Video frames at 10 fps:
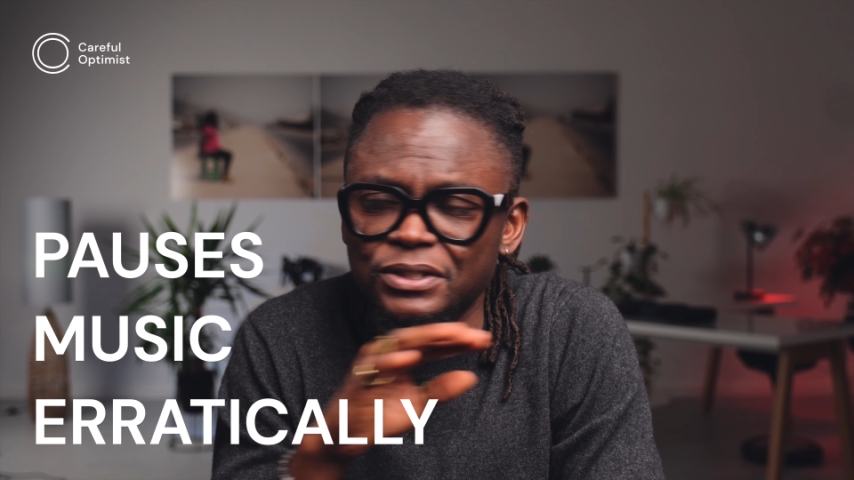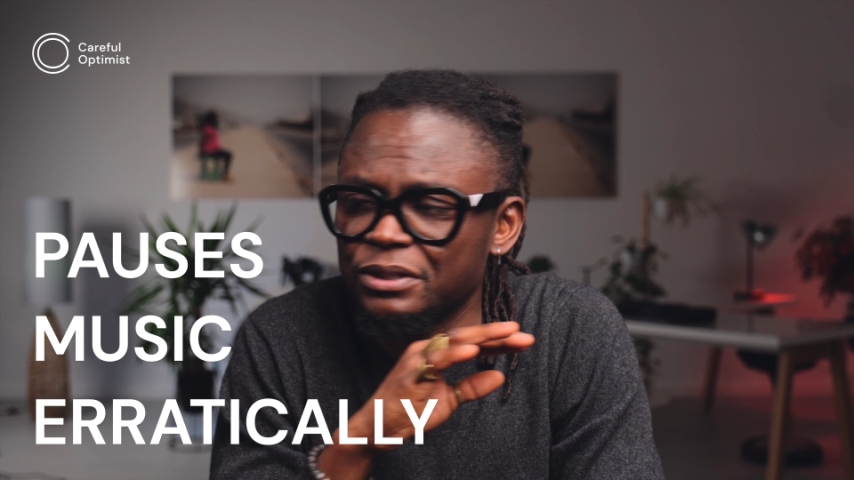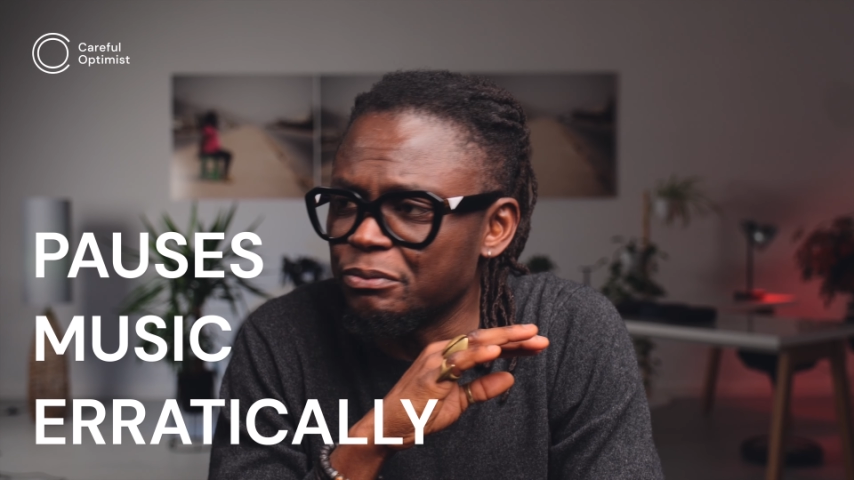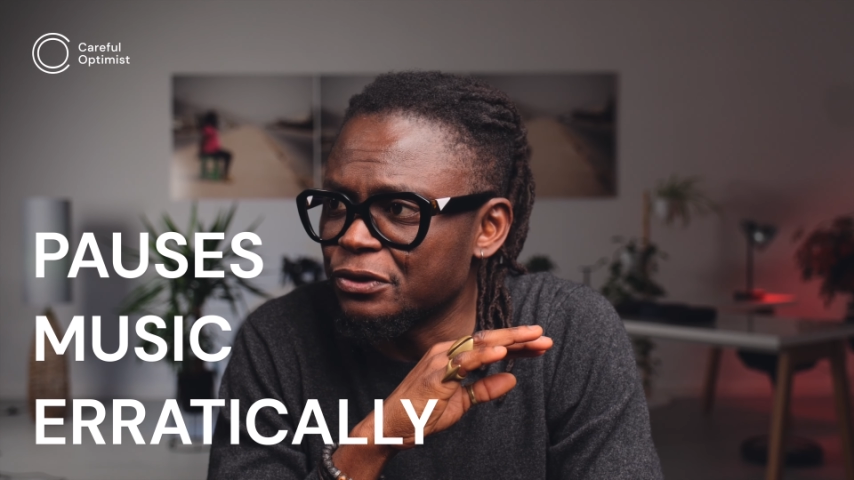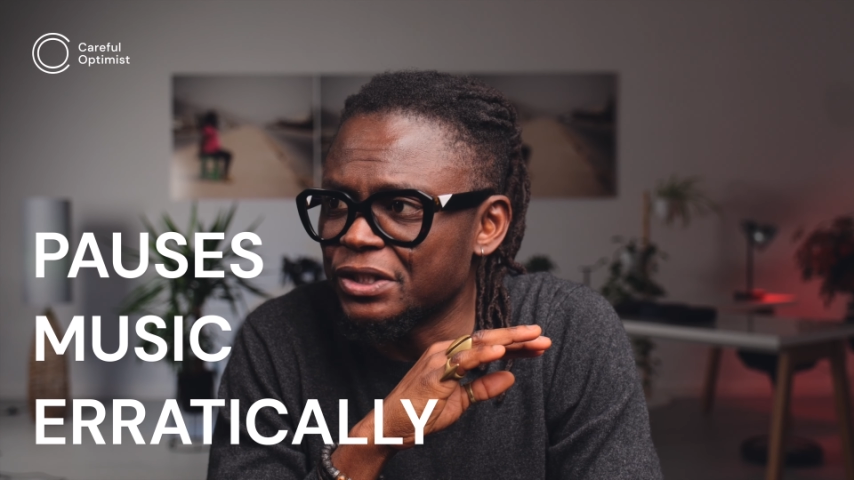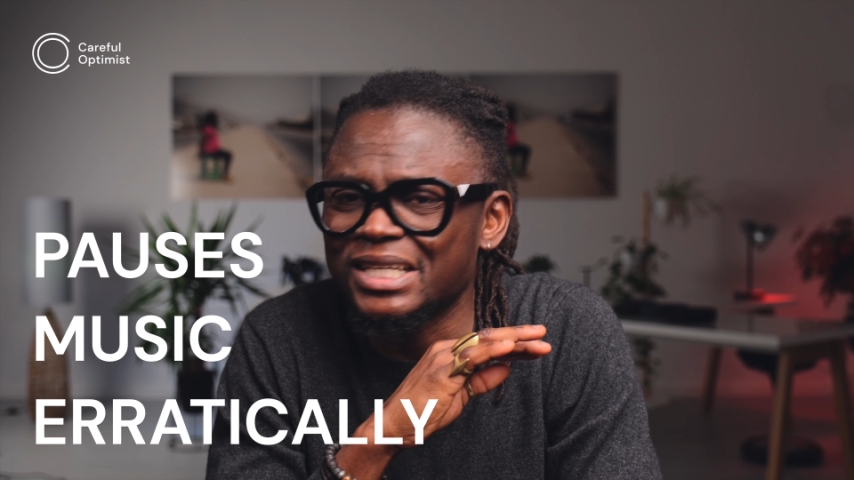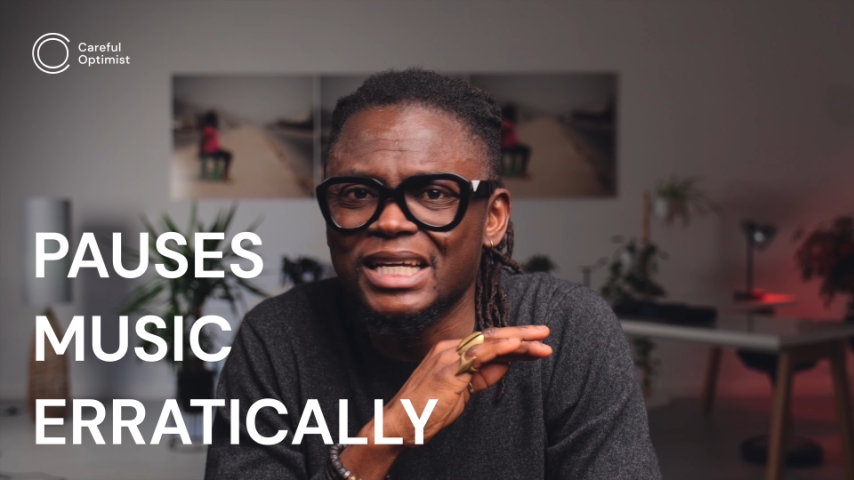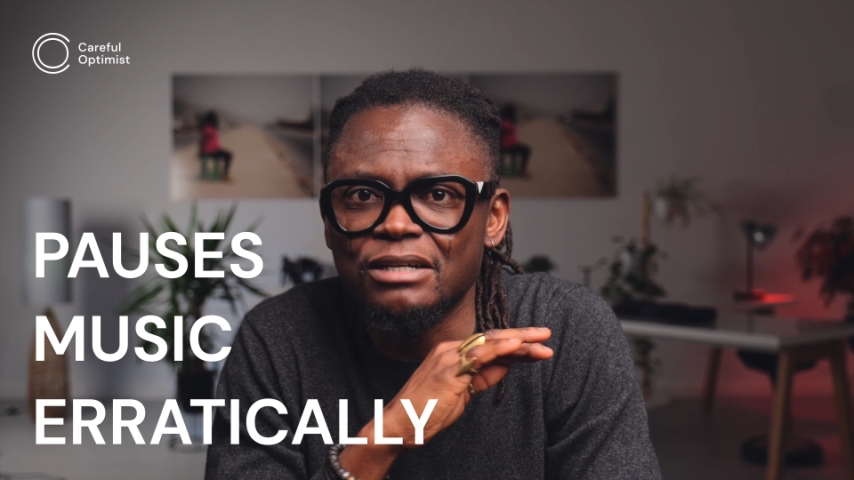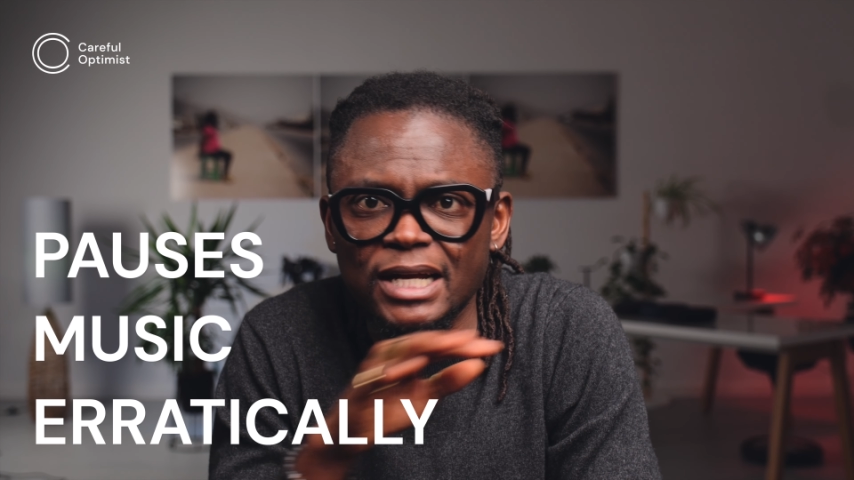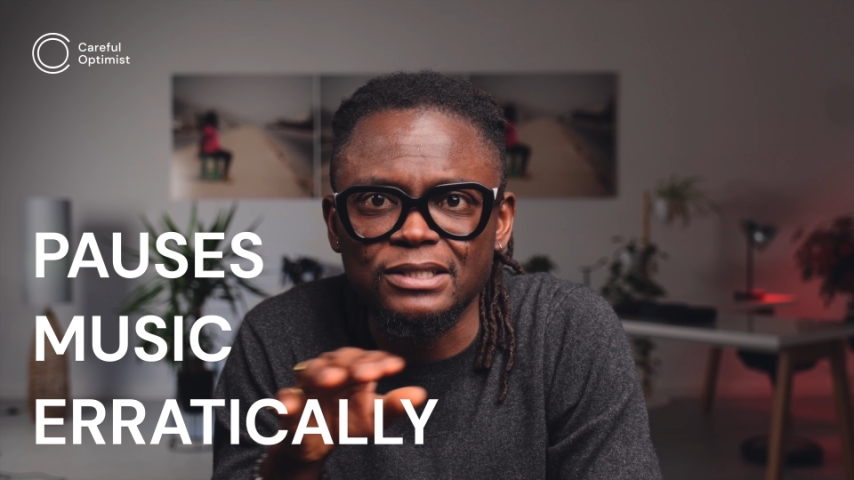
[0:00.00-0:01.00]
the music
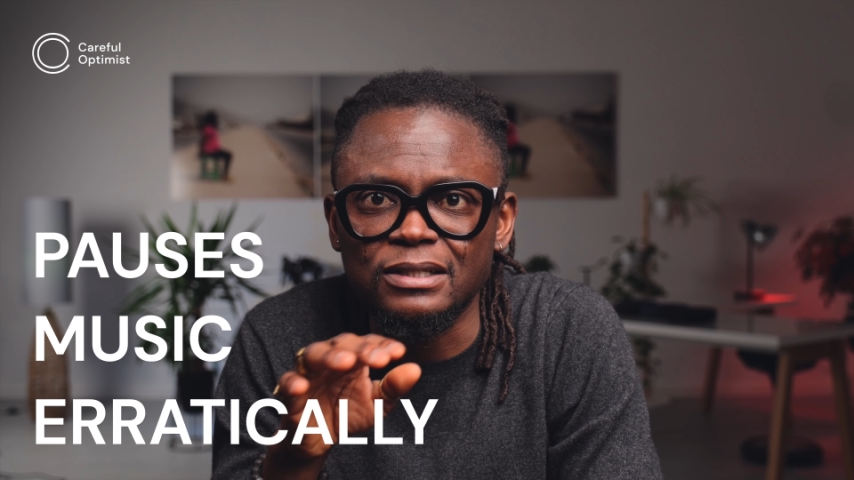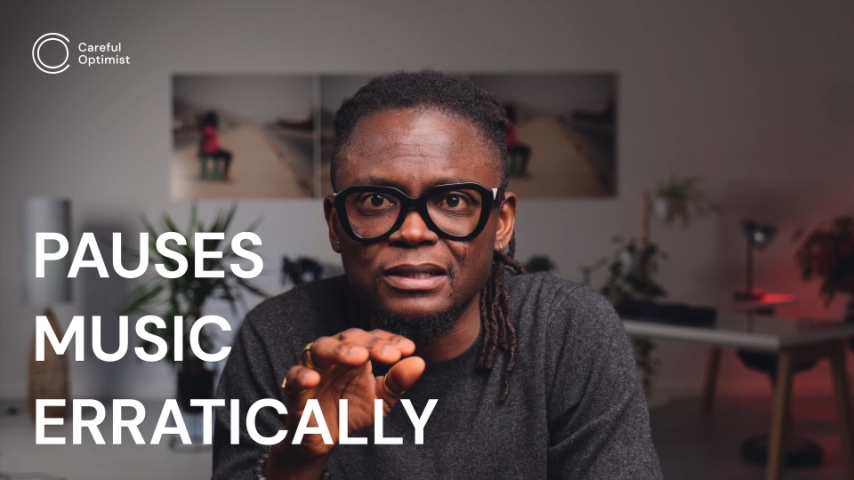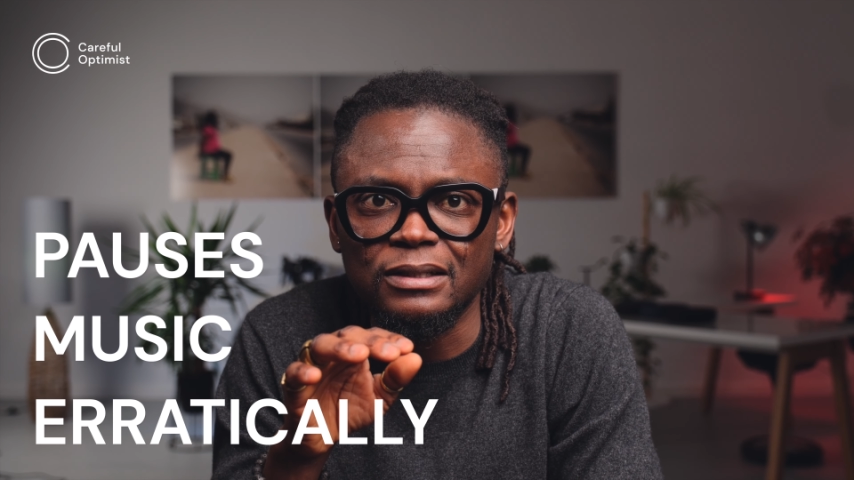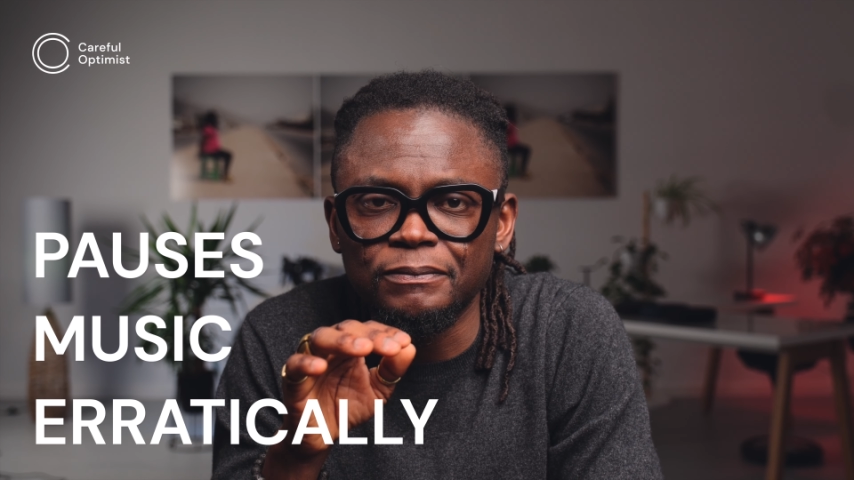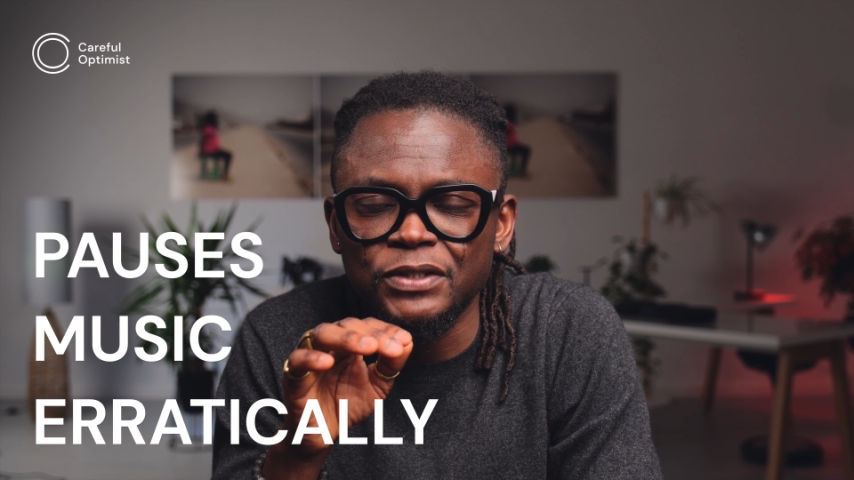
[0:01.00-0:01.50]
erratically.